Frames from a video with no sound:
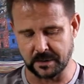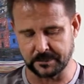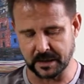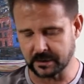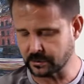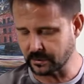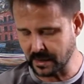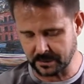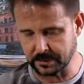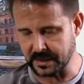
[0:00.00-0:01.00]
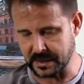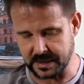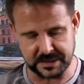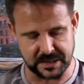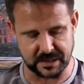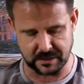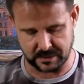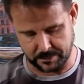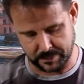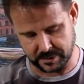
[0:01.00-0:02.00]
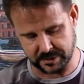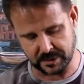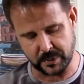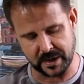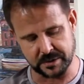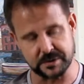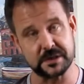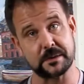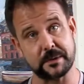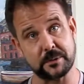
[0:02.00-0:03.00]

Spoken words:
incredibly easy compared to the way it used to be.